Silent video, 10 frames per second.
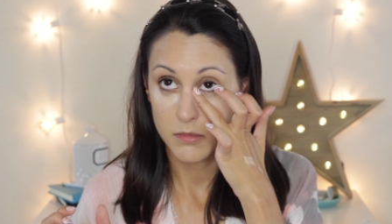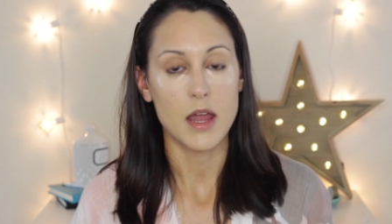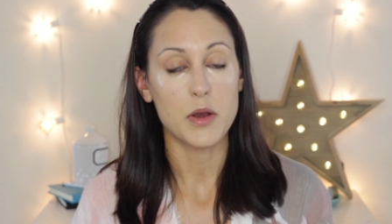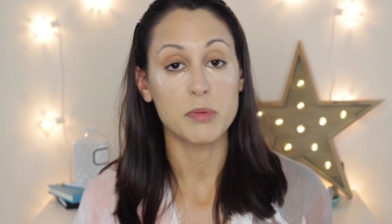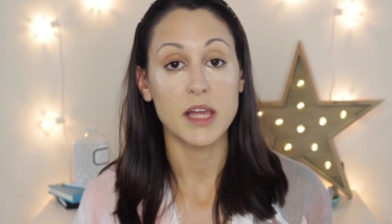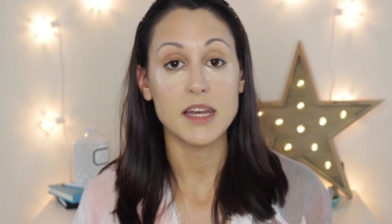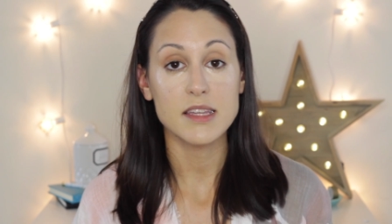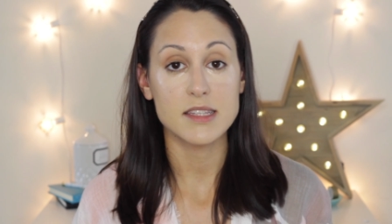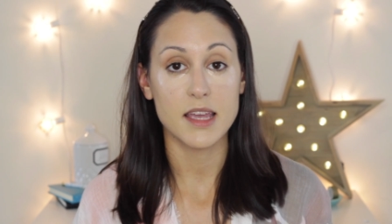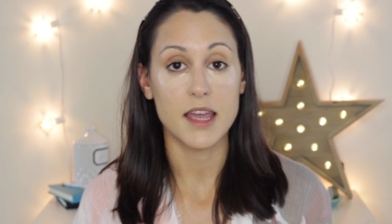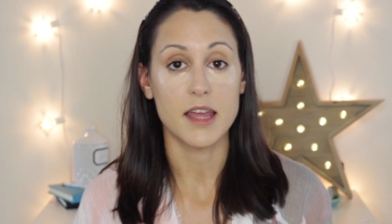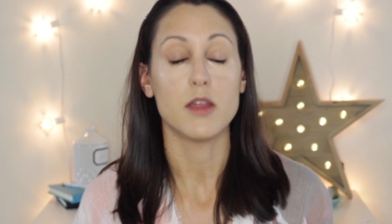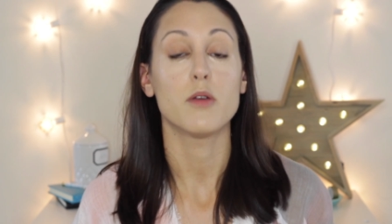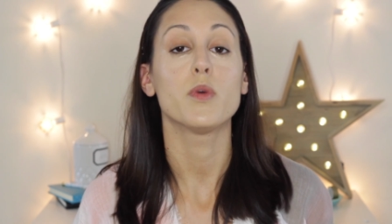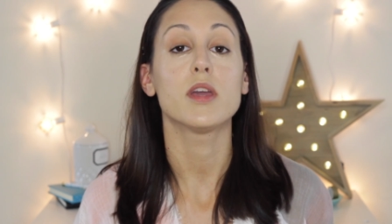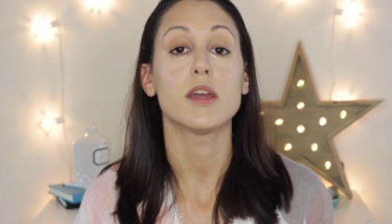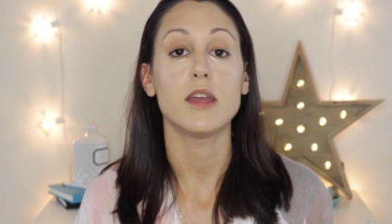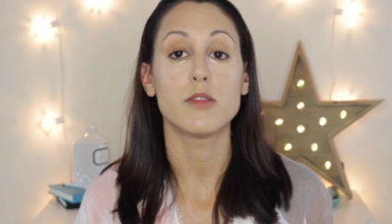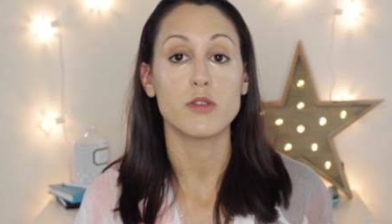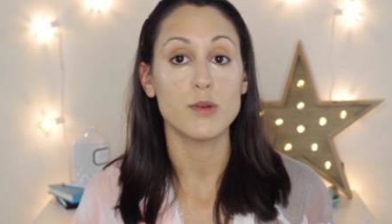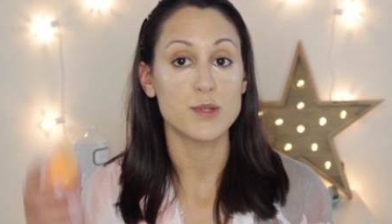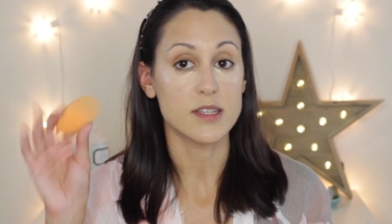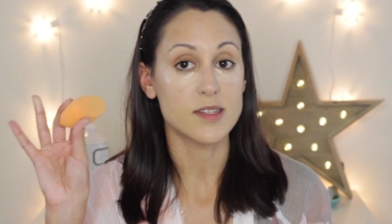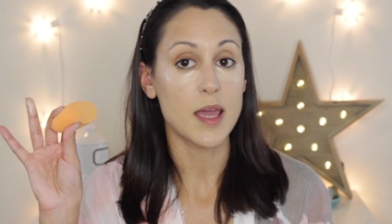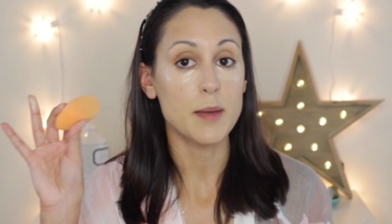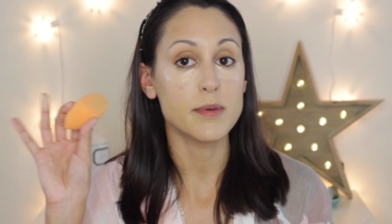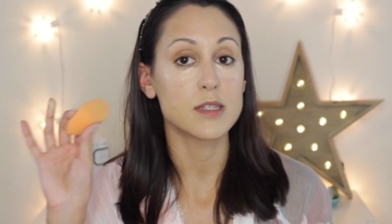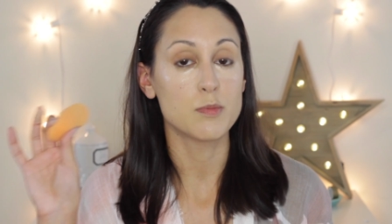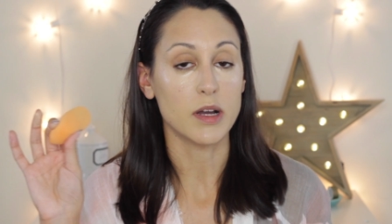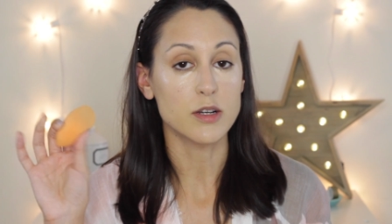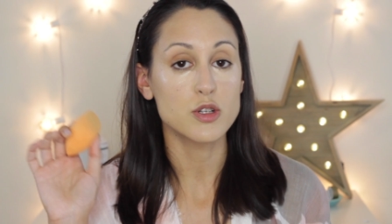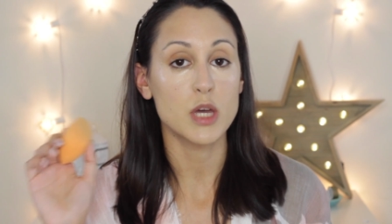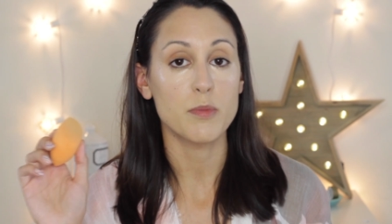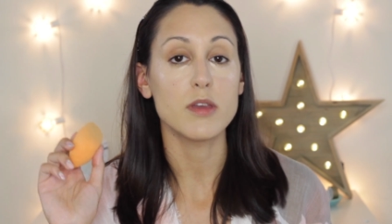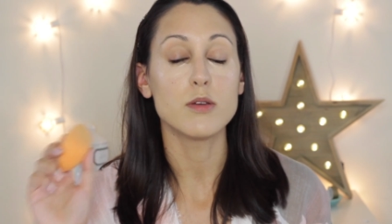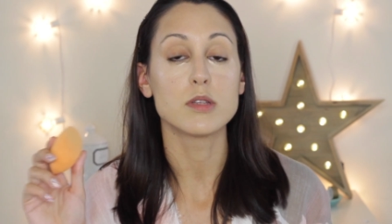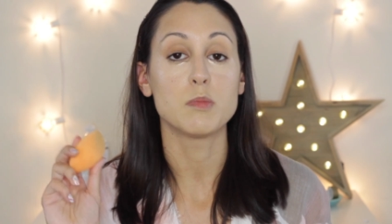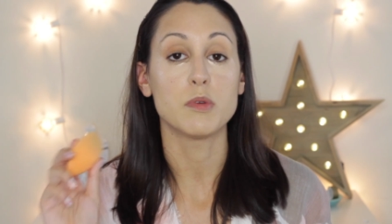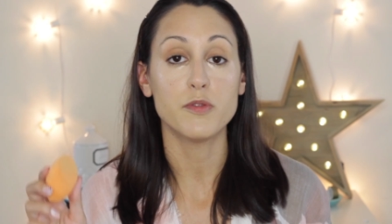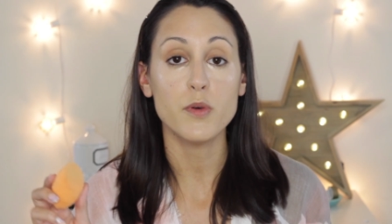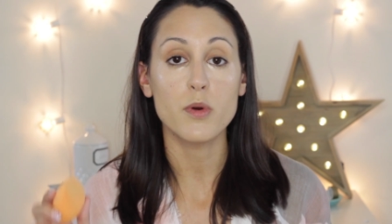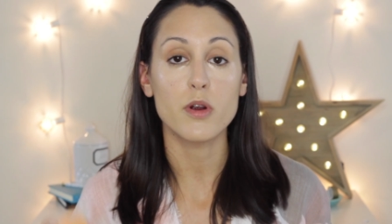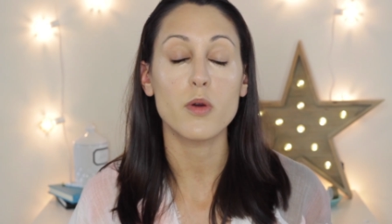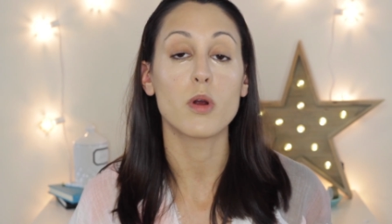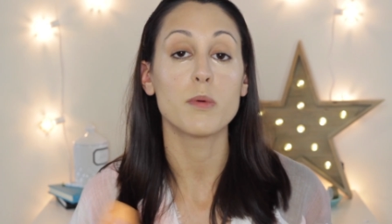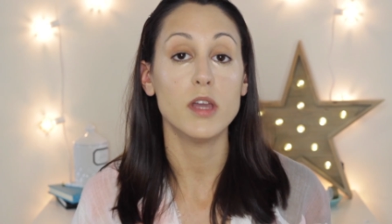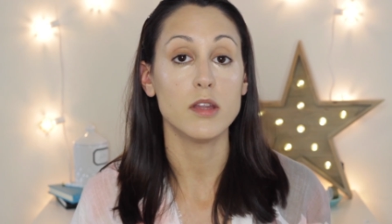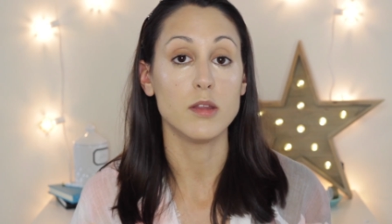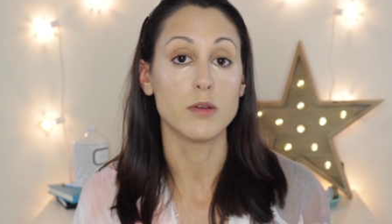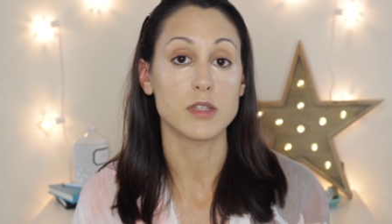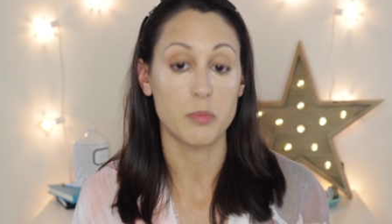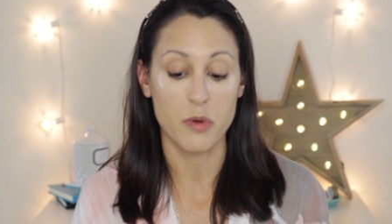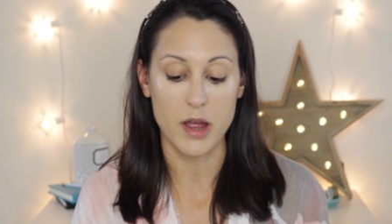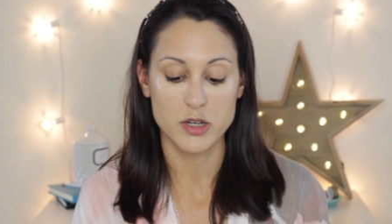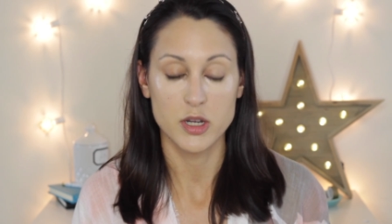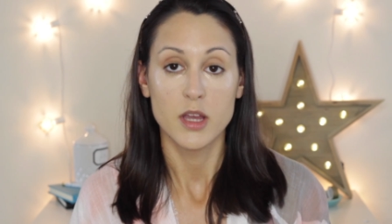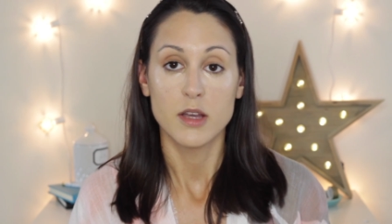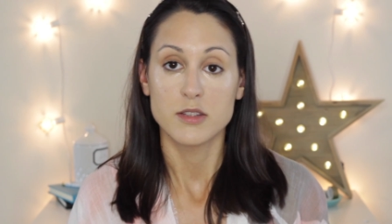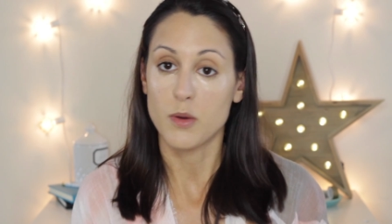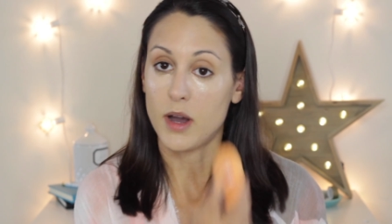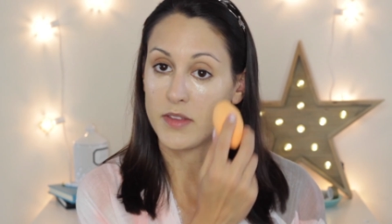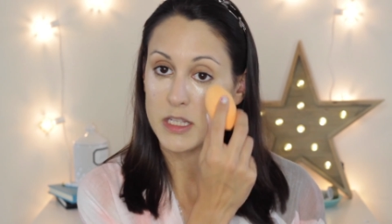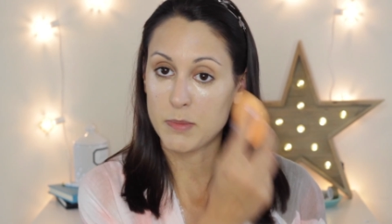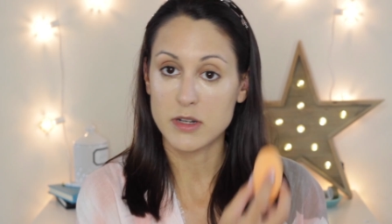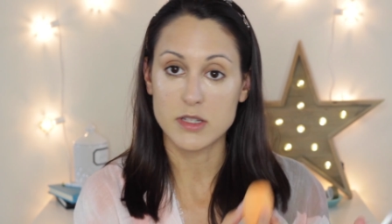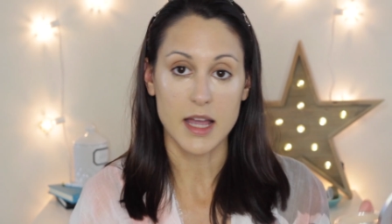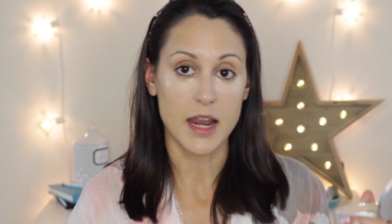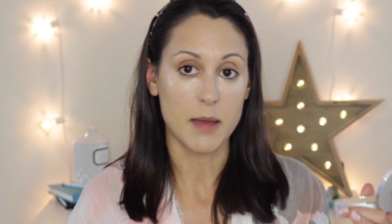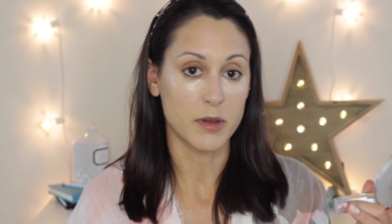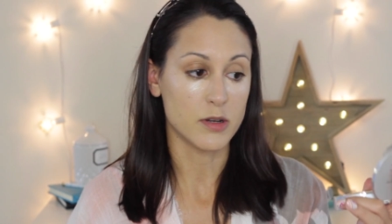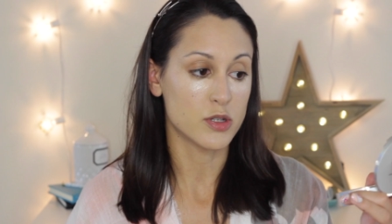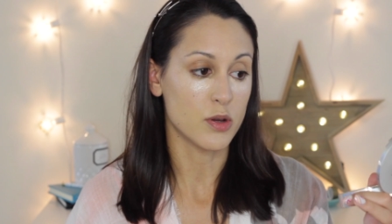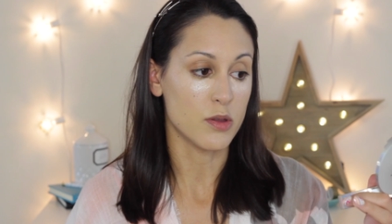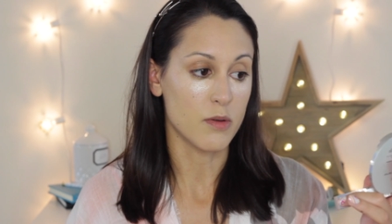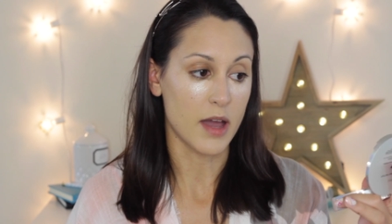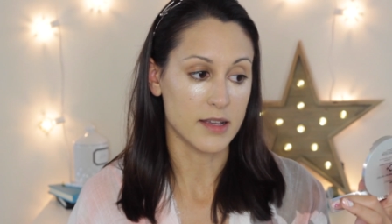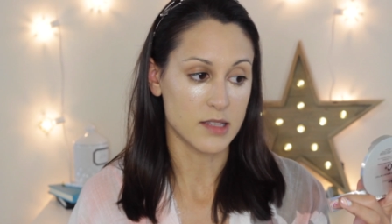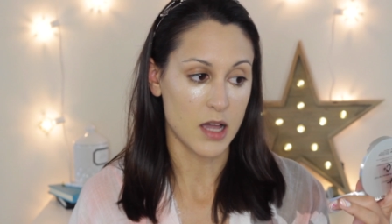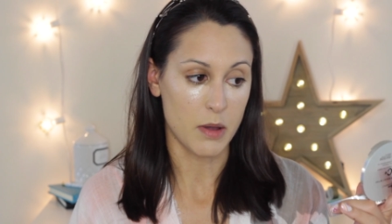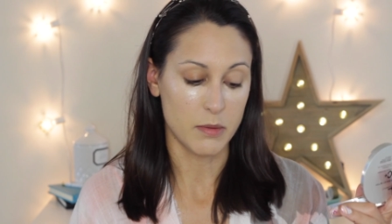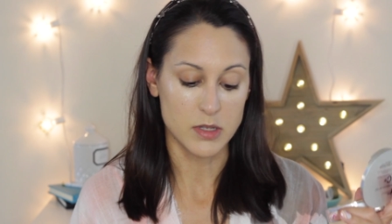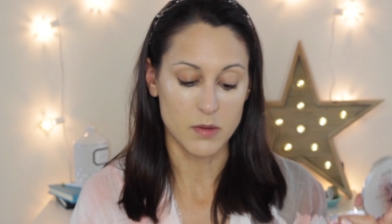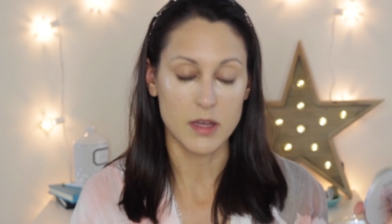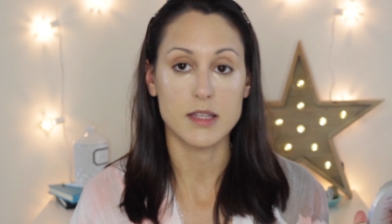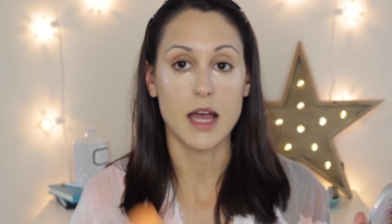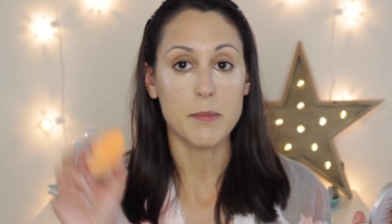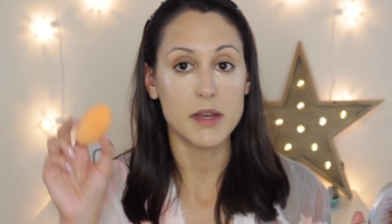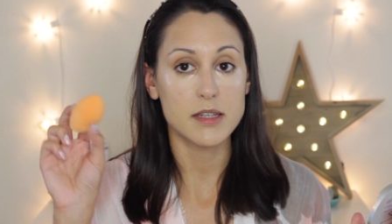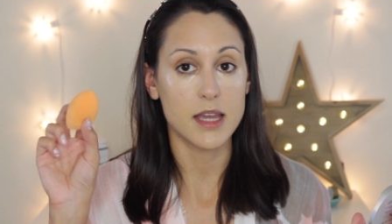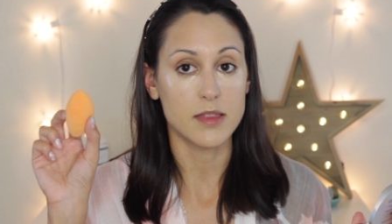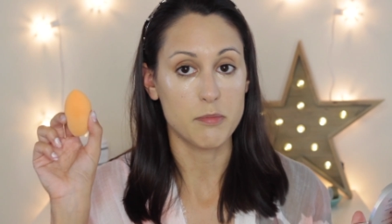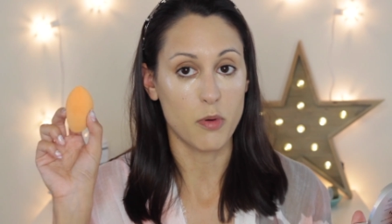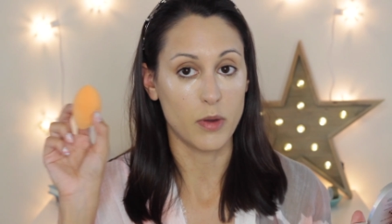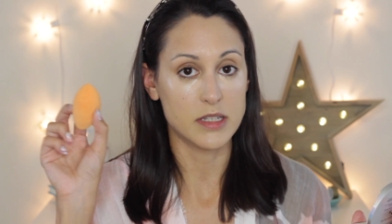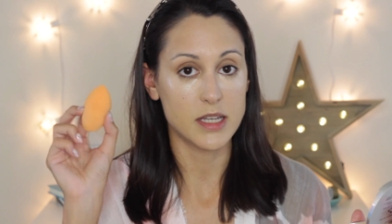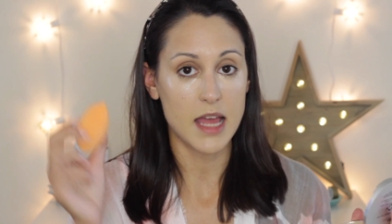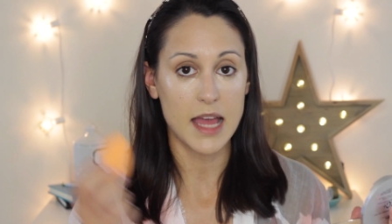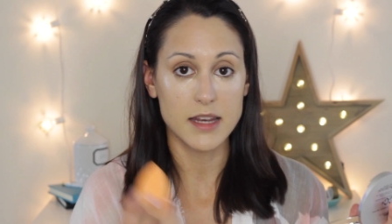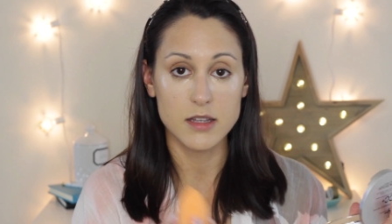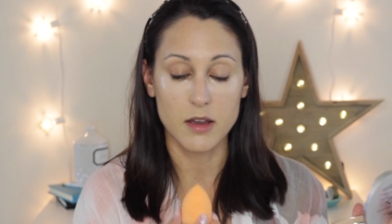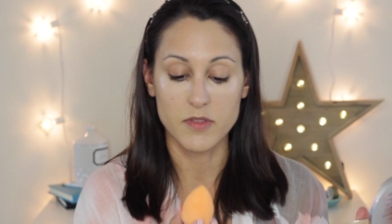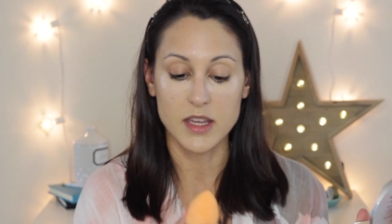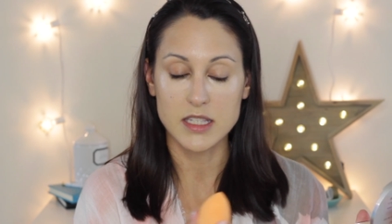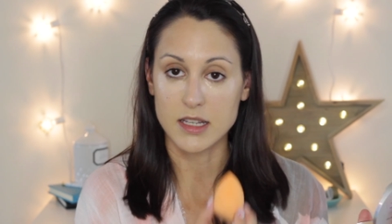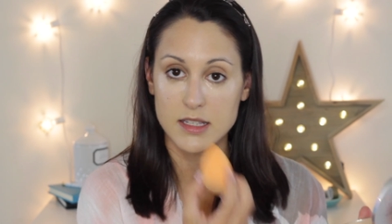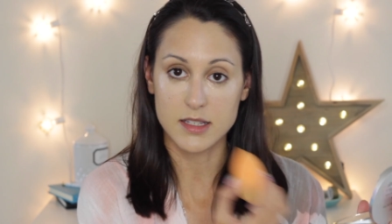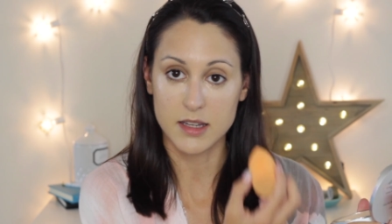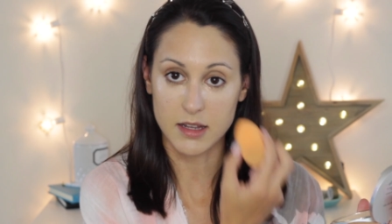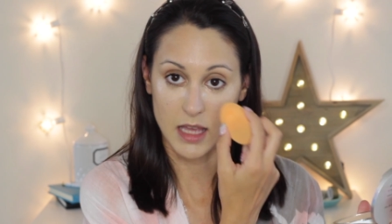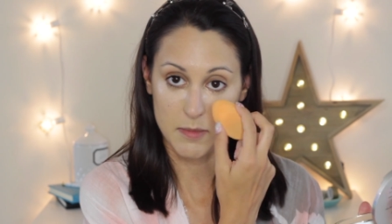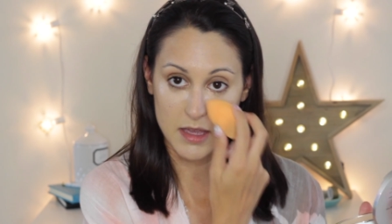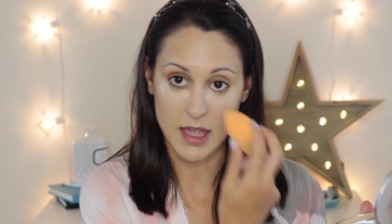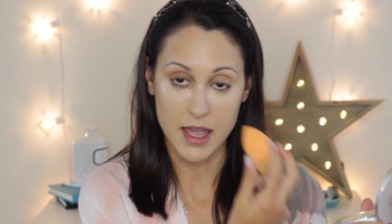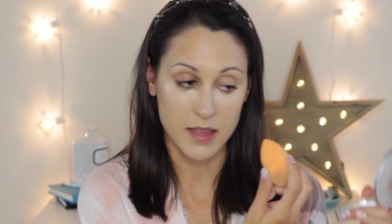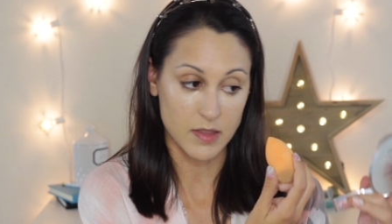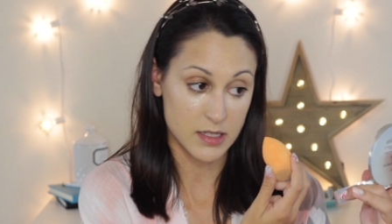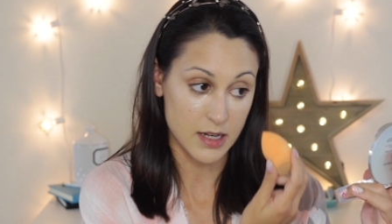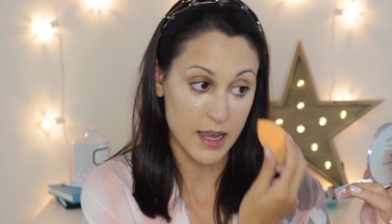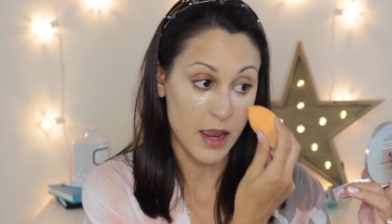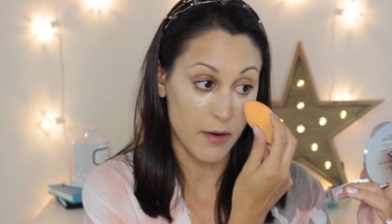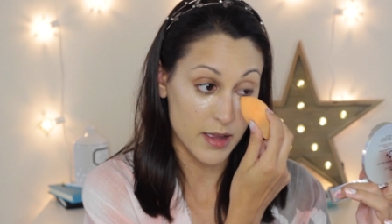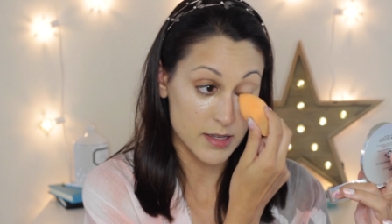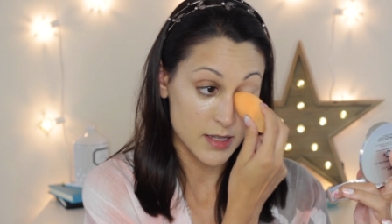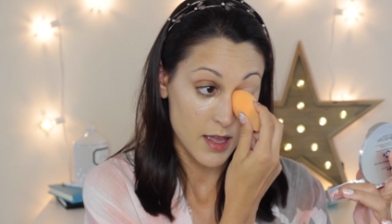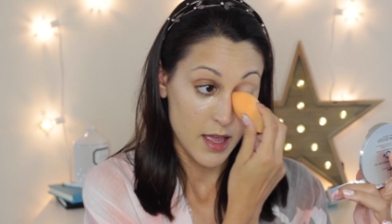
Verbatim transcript: Now to blend this in, we can either use the same sponge that we used before, or we can use a brush. So on the sponge side, I'm going to show you guys how I would do this. I'm going to take the pointed end of this because it's going to let me get in these tight areas.